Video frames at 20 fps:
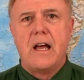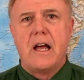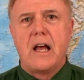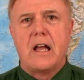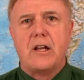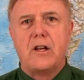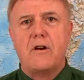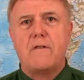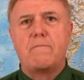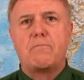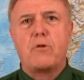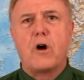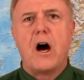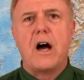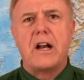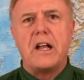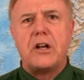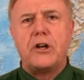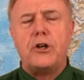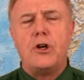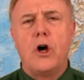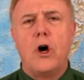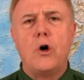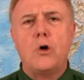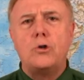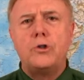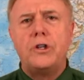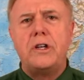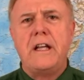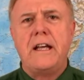And you've brought in
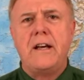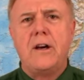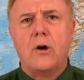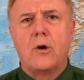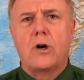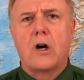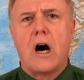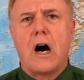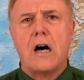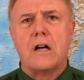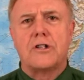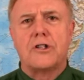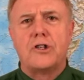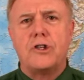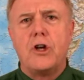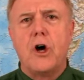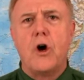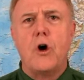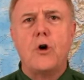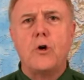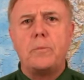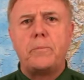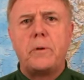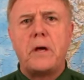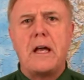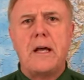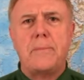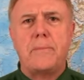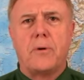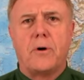known neocons, known
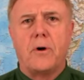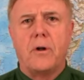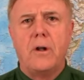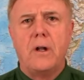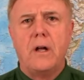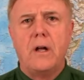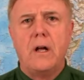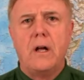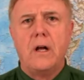people,